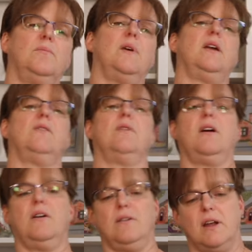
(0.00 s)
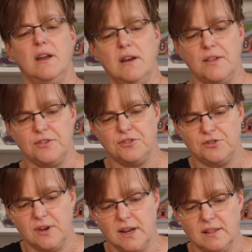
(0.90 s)
bring it around, another
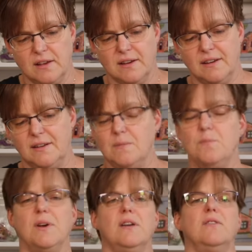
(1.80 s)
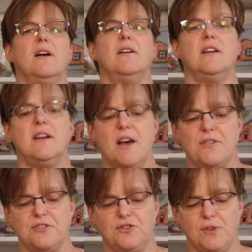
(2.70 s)
straight line, bring it around,
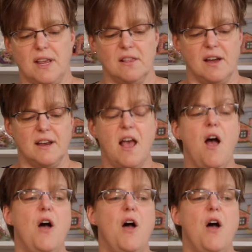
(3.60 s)
another straight line.